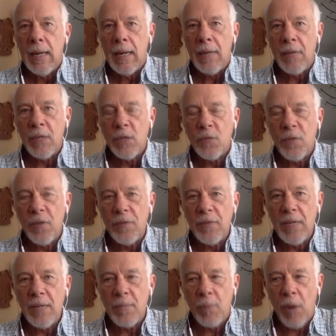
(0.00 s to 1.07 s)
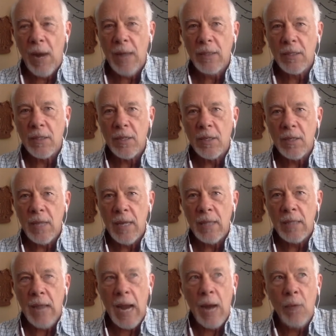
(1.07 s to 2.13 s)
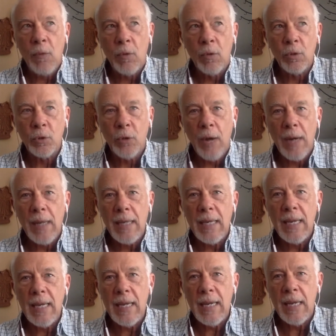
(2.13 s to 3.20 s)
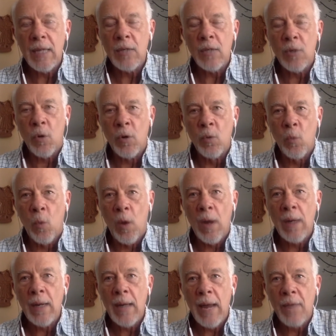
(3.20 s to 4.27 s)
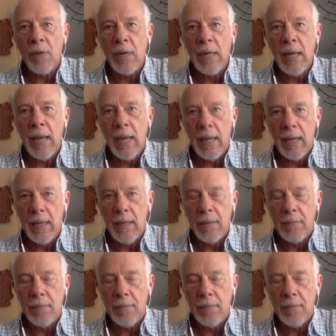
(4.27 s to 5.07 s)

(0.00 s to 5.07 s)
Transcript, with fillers: in these 15 practices, is I will try to key in on one every day.